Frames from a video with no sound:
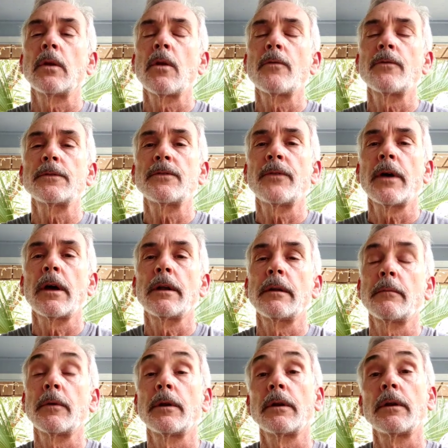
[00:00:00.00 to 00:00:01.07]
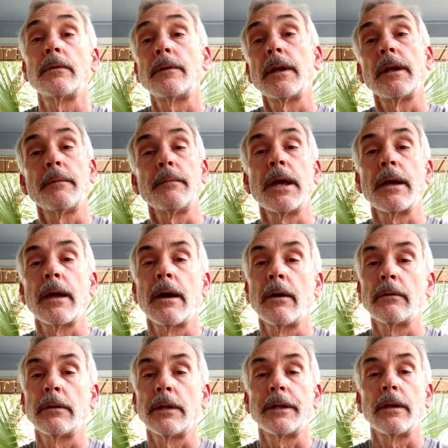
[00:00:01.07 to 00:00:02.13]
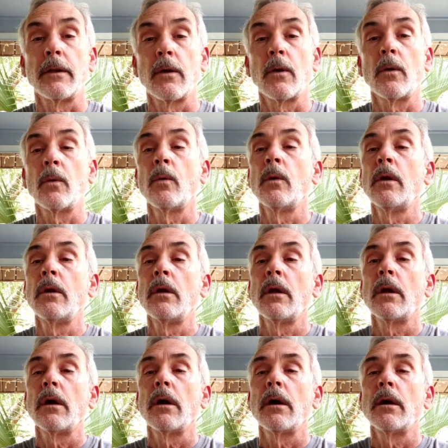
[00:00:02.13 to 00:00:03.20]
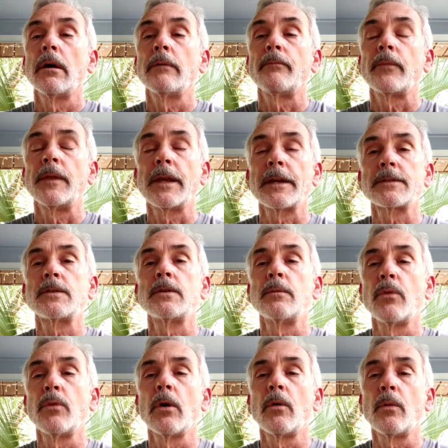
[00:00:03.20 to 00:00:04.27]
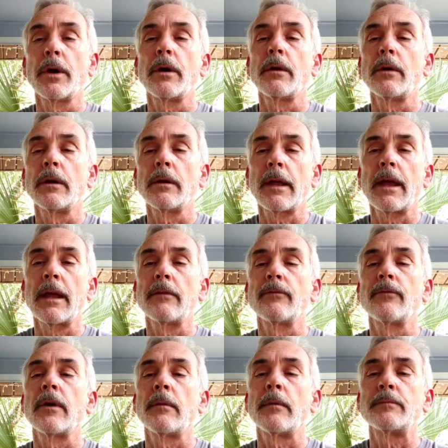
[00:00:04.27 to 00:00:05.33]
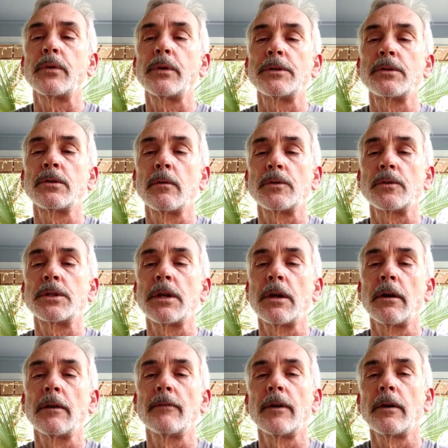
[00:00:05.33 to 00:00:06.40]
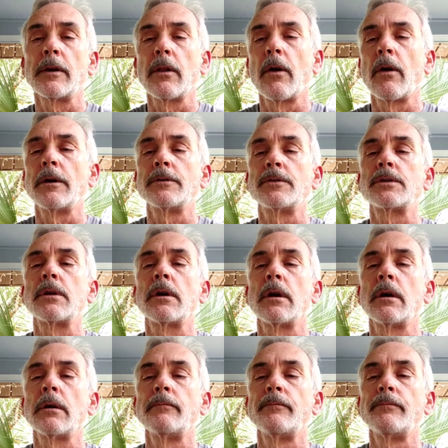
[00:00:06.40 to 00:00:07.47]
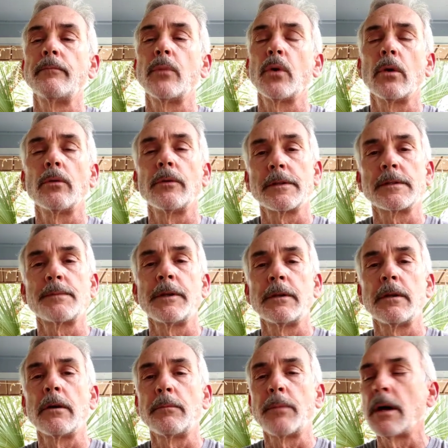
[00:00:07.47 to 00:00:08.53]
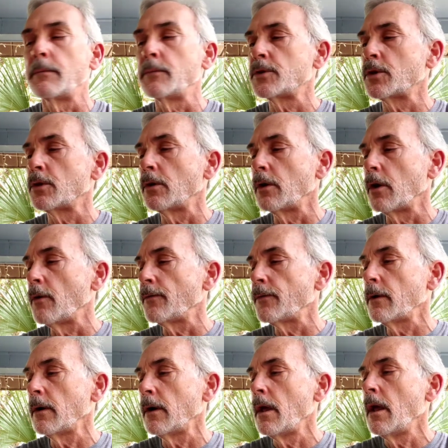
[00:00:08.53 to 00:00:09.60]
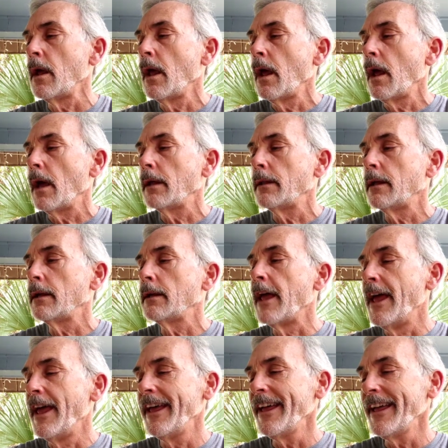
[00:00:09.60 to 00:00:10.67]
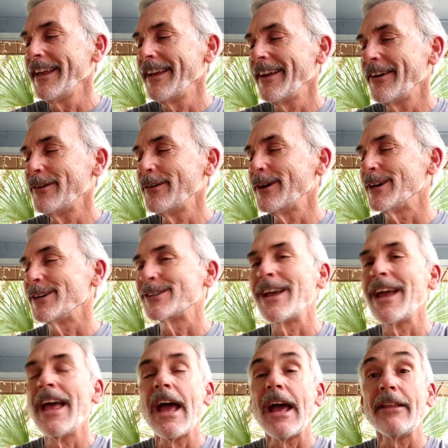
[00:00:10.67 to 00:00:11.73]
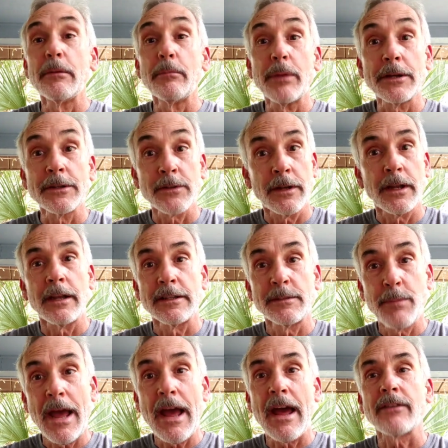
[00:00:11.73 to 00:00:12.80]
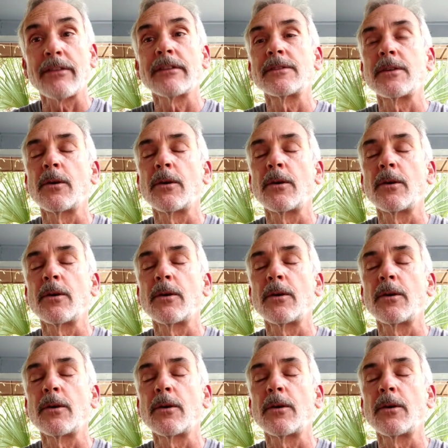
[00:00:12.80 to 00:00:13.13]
The gopher's fine. I'm going to go take it back out and let it go next to the burrow where it came from. I'm pretty sure it was sharing a very large burrow that's been dug by a mature gopher. And then, oh hush, and then Bear's going to get us back.